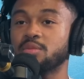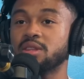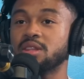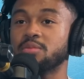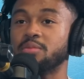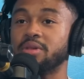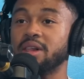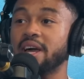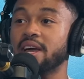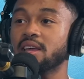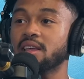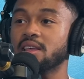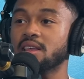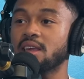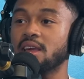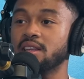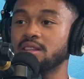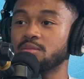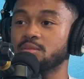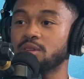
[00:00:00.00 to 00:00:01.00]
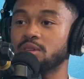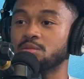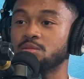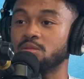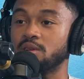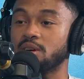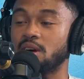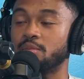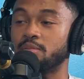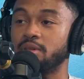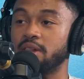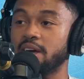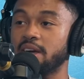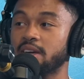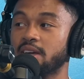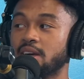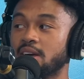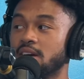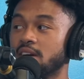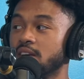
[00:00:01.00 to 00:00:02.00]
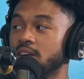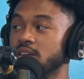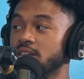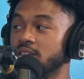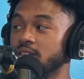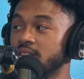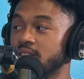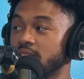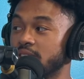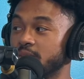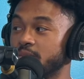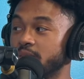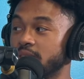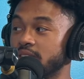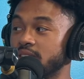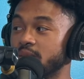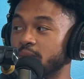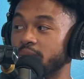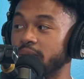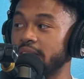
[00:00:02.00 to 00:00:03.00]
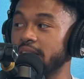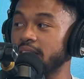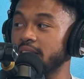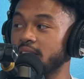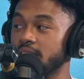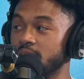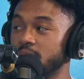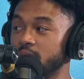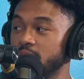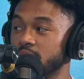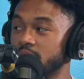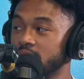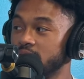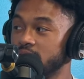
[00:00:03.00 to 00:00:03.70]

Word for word: been the black. He had to been a black guy, like by the black cop.